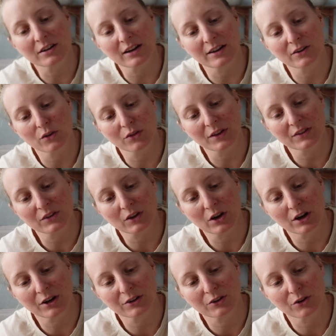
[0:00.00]
I don't think the
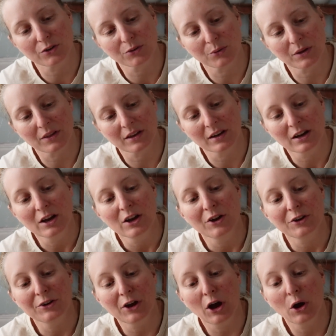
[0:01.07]
card goes with it.
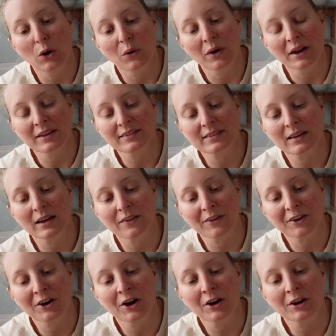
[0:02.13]
No, it's the
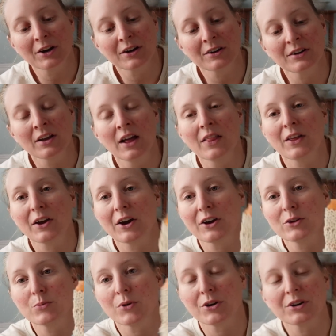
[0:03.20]

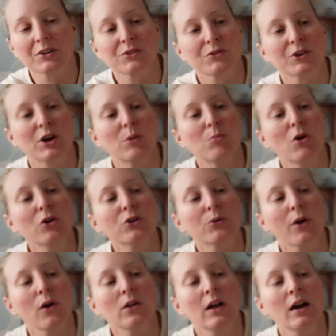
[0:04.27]
cardboard is for a
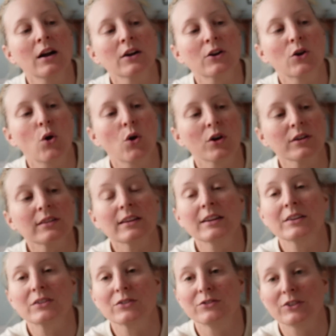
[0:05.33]
Motorola
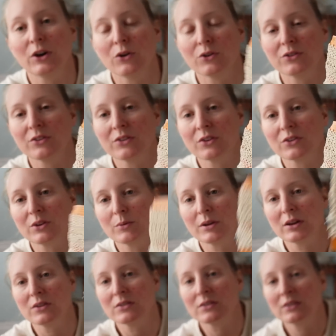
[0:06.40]
cordless phone. So
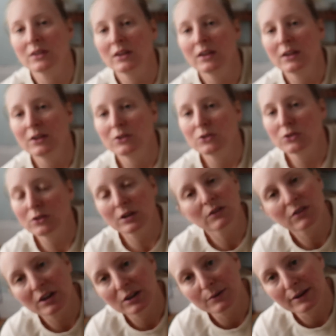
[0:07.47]
somebody is doing
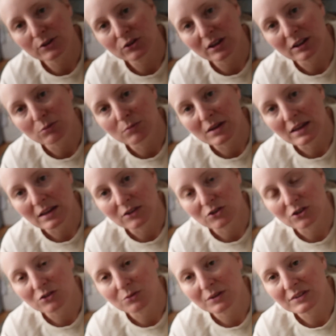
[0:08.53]
very much like me and
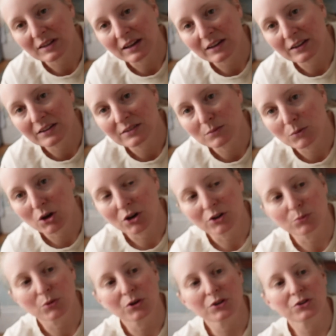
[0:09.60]
just recycling some
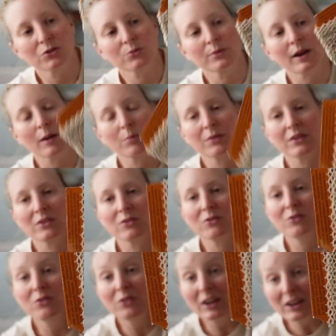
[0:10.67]
cardboard to wrap this
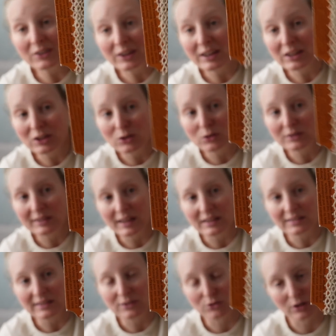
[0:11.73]
very cute
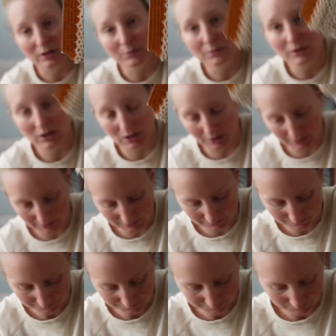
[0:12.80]
lacy trim
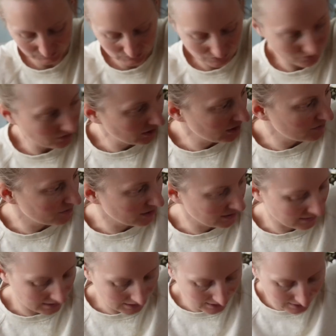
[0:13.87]
on. Very
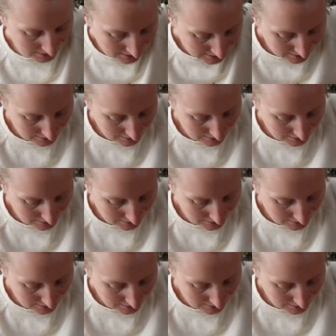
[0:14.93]
fun there.